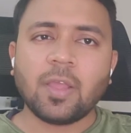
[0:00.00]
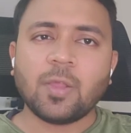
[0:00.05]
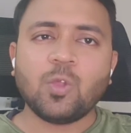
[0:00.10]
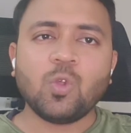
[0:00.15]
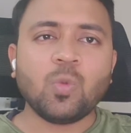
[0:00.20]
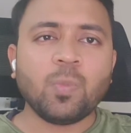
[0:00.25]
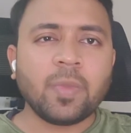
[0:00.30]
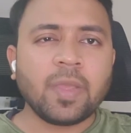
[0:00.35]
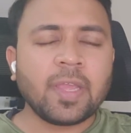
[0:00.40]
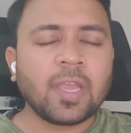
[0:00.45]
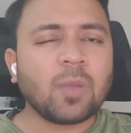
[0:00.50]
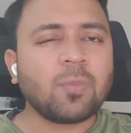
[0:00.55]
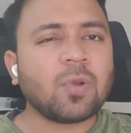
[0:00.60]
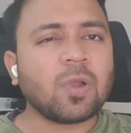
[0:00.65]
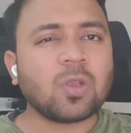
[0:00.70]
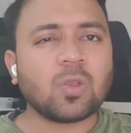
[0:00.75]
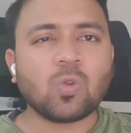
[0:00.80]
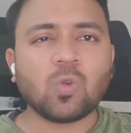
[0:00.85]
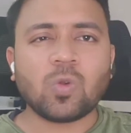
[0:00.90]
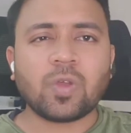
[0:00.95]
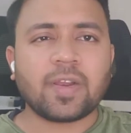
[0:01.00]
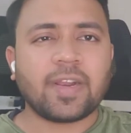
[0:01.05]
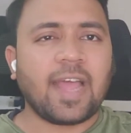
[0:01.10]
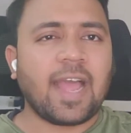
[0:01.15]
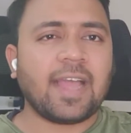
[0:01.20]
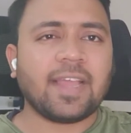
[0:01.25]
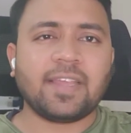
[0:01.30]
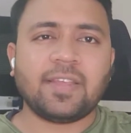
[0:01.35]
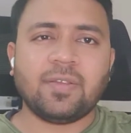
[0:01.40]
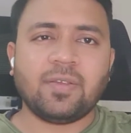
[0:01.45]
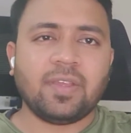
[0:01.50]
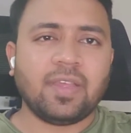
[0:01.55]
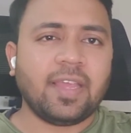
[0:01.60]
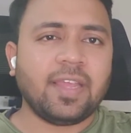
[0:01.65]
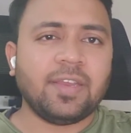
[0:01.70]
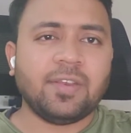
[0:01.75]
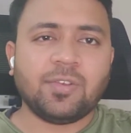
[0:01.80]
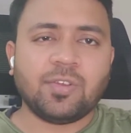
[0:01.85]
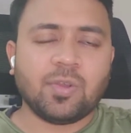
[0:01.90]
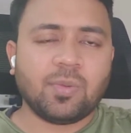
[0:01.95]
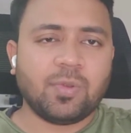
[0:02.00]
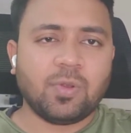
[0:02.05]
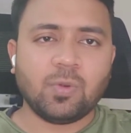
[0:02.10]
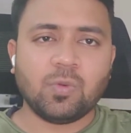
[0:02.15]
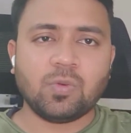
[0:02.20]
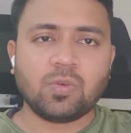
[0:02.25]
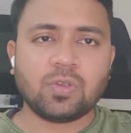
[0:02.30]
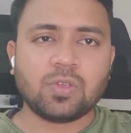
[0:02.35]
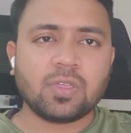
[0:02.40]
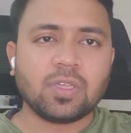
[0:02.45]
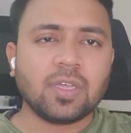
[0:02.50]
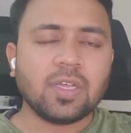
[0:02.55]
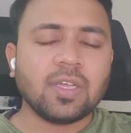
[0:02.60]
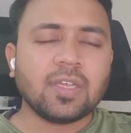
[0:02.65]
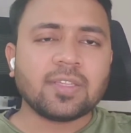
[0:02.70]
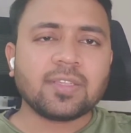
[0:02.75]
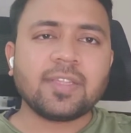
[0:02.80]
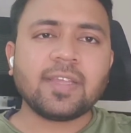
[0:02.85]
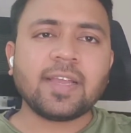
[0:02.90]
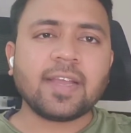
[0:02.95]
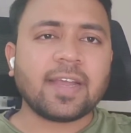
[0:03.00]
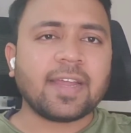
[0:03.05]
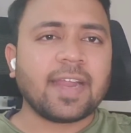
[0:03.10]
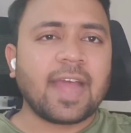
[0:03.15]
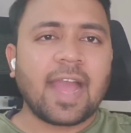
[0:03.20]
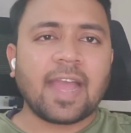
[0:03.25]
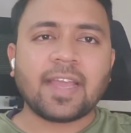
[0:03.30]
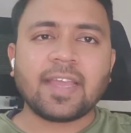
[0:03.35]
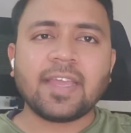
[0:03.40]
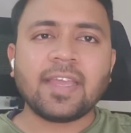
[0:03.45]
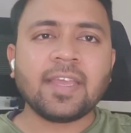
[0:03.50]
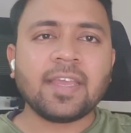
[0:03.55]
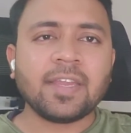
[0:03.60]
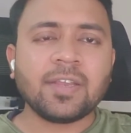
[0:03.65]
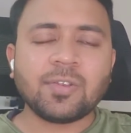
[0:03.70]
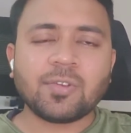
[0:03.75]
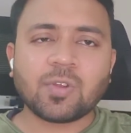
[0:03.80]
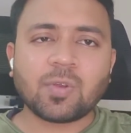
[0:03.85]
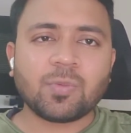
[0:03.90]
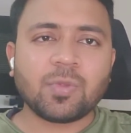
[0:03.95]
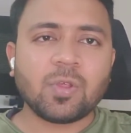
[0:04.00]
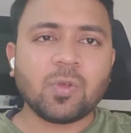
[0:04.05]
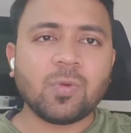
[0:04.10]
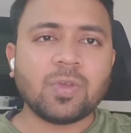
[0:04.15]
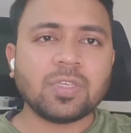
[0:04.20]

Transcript: You may be able to crack an interview. See, cracking interview